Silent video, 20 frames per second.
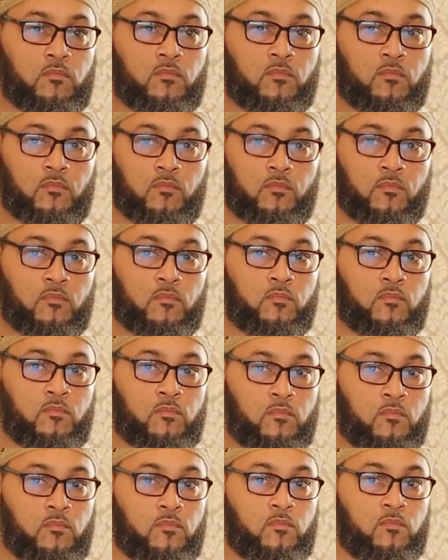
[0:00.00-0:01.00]

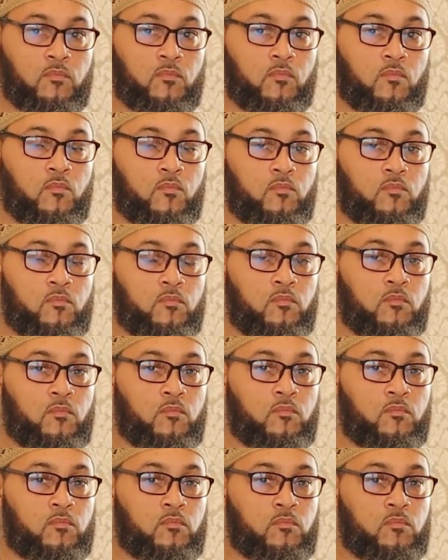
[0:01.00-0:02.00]

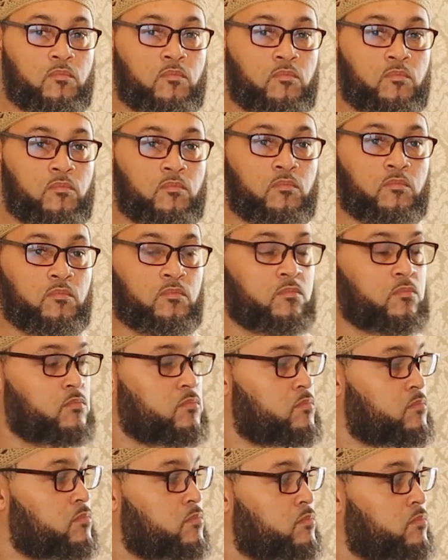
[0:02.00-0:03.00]

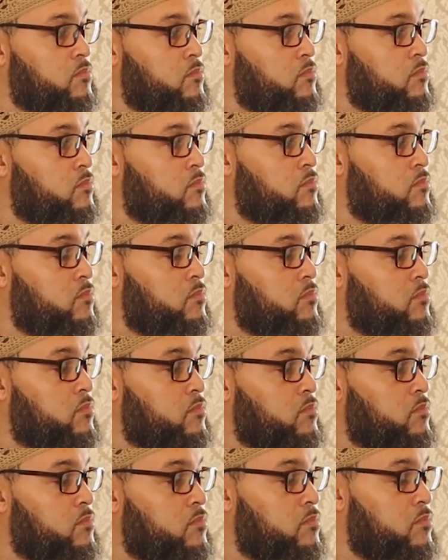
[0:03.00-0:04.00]

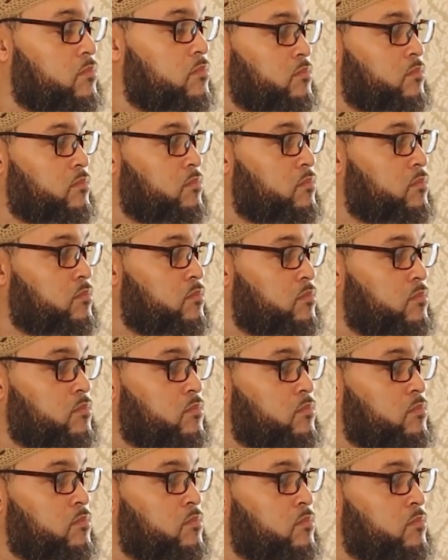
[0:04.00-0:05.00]

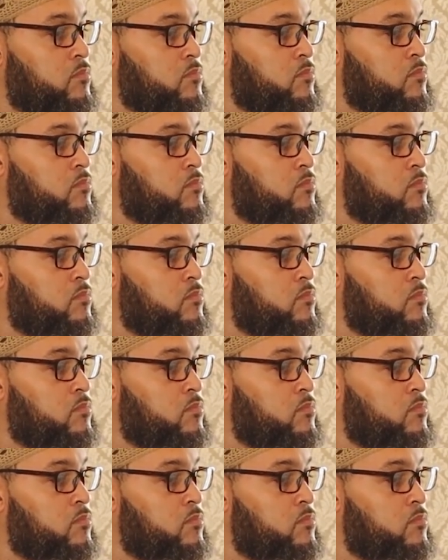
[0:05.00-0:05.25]
The person shown says nothing.